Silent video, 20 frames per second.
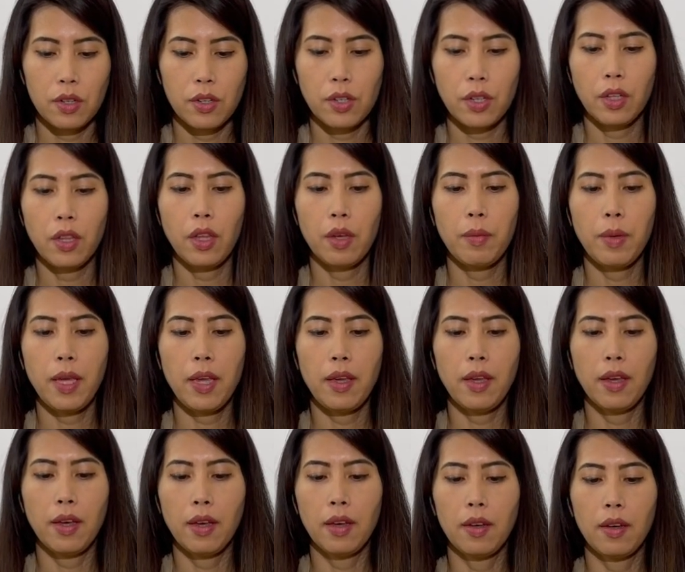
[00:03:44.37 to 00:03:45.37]
I'm going
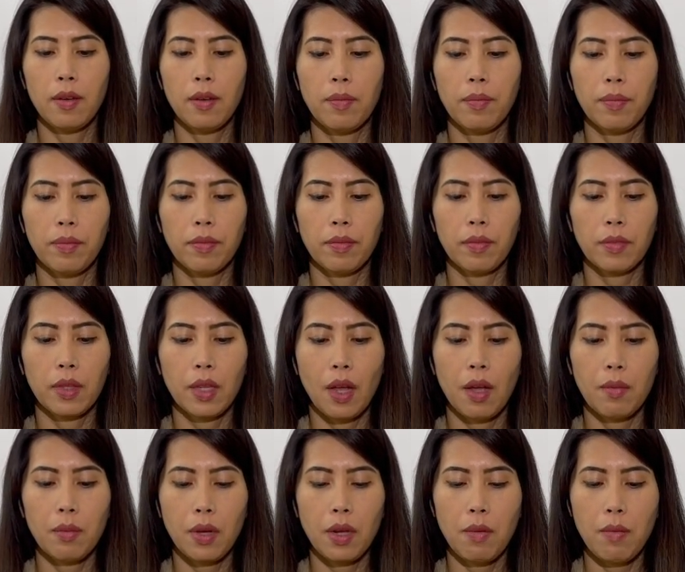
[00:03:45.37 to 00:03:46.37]

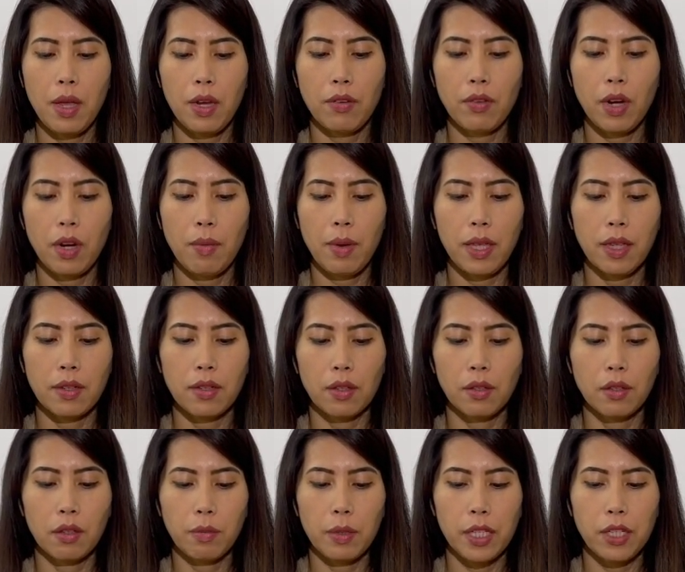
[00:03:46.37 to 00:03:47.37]
to try to make this a
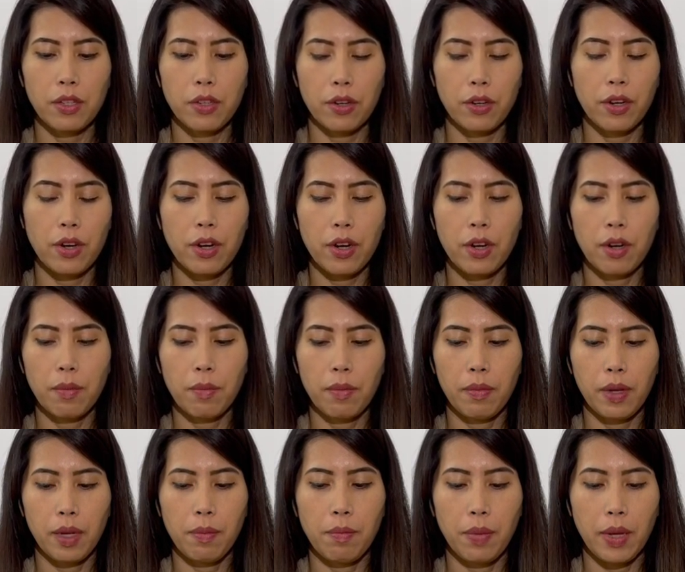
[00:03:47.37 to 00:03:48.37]
little bit sturdier
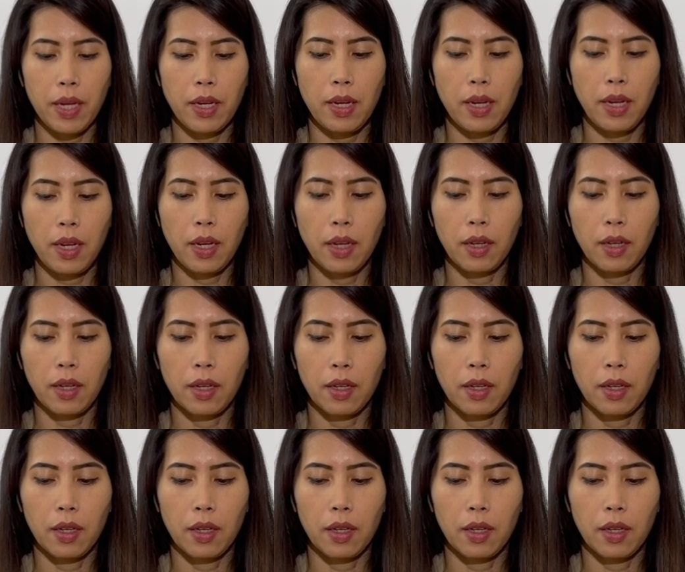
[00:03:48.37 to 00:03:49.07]
by bending